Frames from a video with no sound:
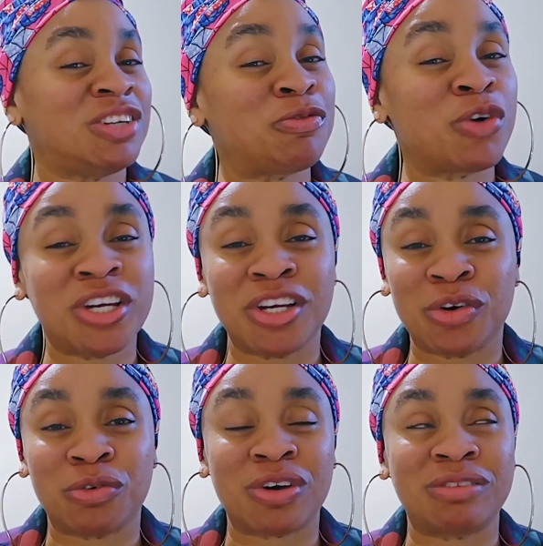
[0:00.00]
Funny
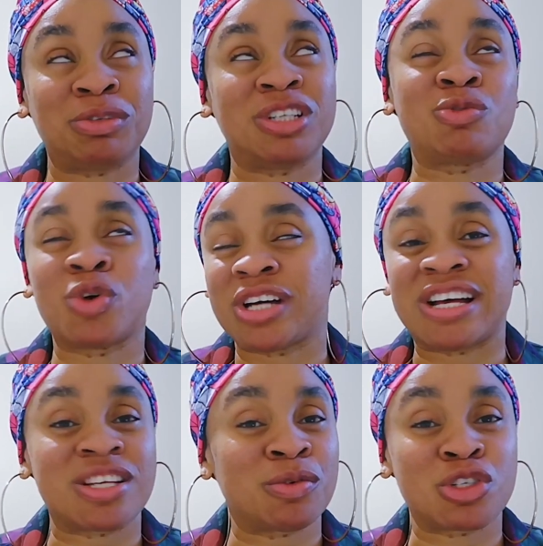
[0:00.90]
enough, the
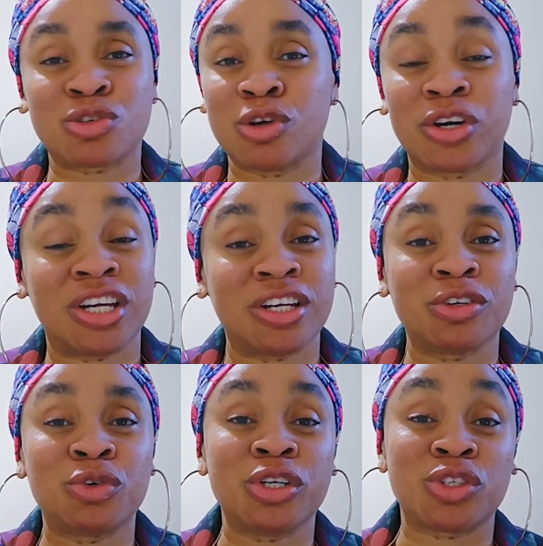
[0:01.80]
answer was too long. He didn't
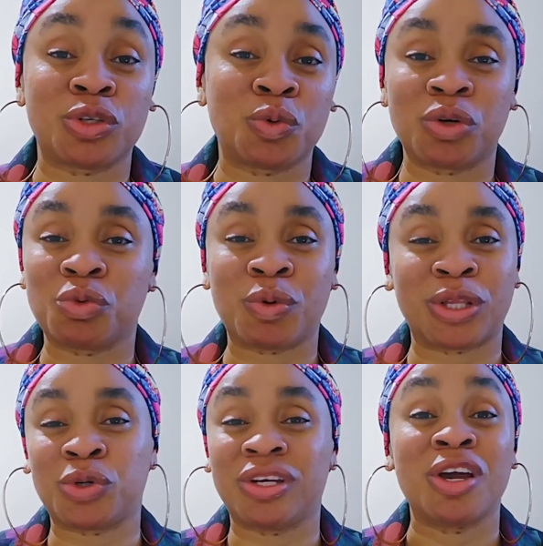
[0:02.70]
go into the one with
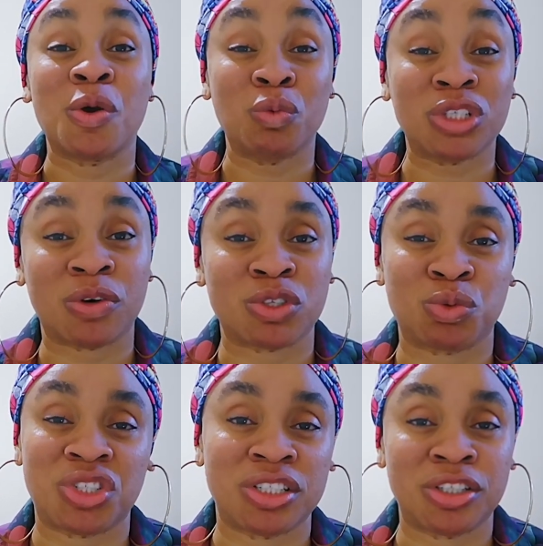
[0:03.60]
Othoni, which I was
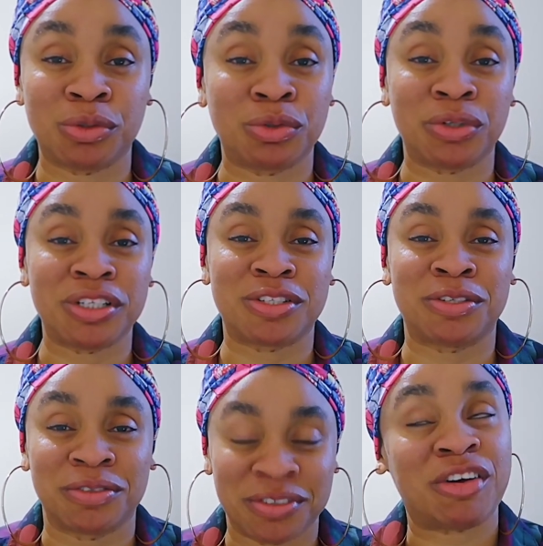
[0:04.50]
wishing he would go
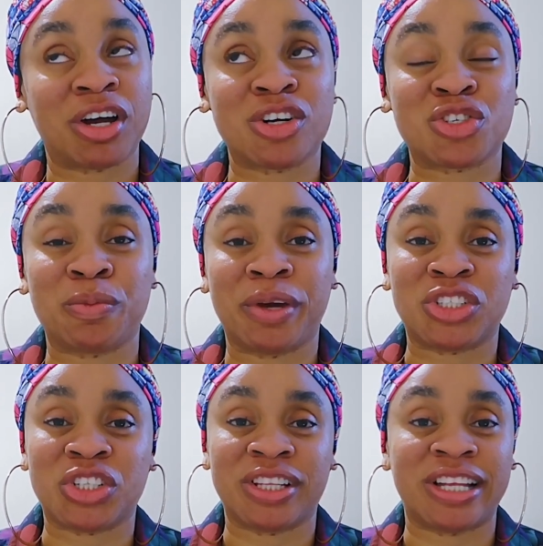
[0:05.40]
into. Erica also
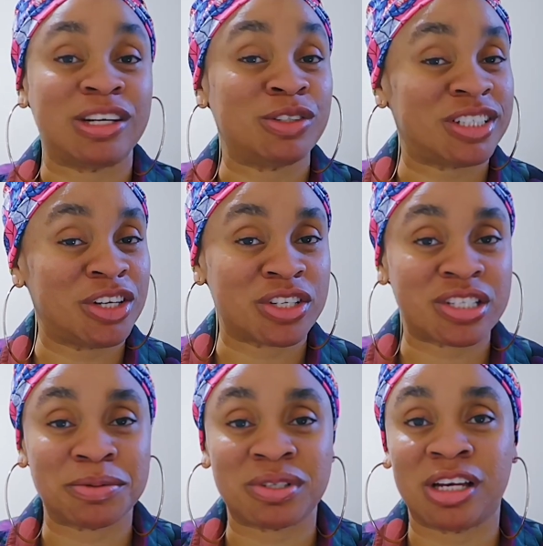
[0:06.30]
mentioned that Lucy
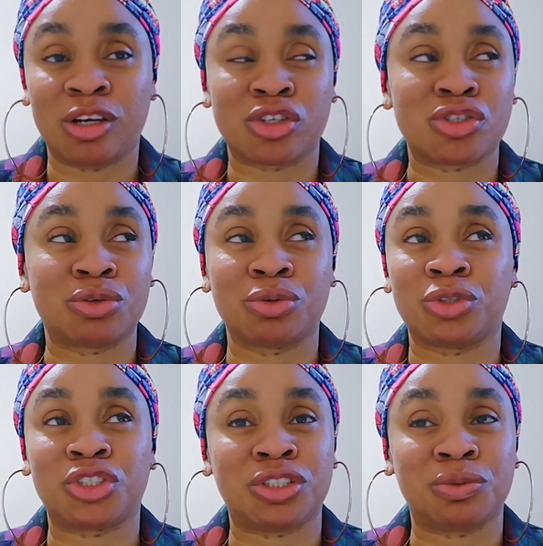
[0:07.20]
gossips a lot, so
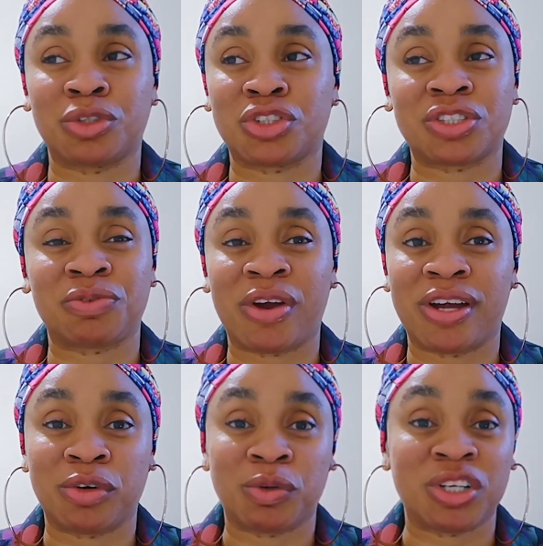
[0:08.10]
she was just very
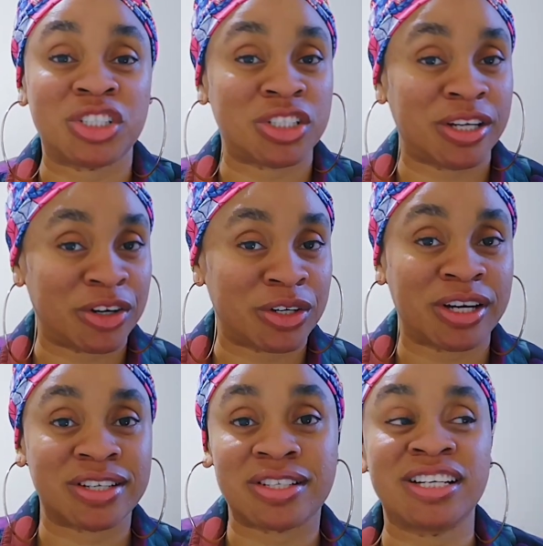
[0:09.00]
annoyed when she heard
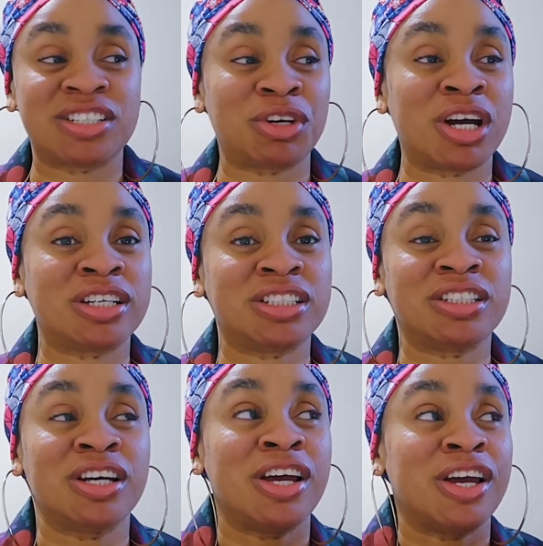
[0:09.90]
her things regarding
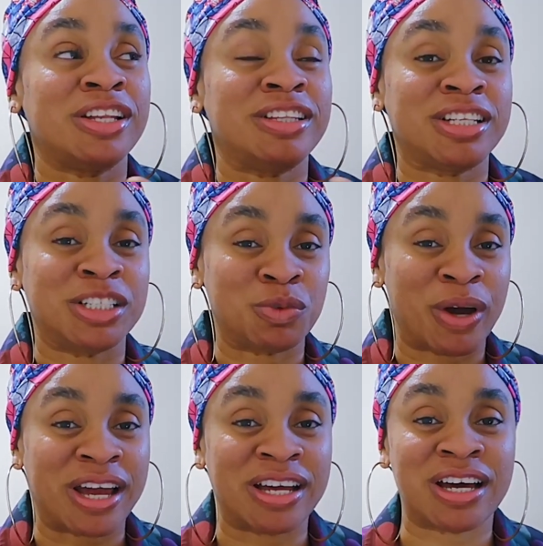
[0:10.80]

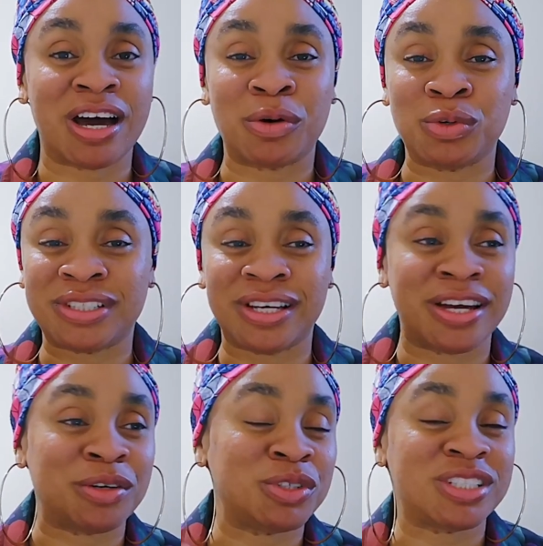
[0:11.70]
Kidwaya and her, who is the head, who is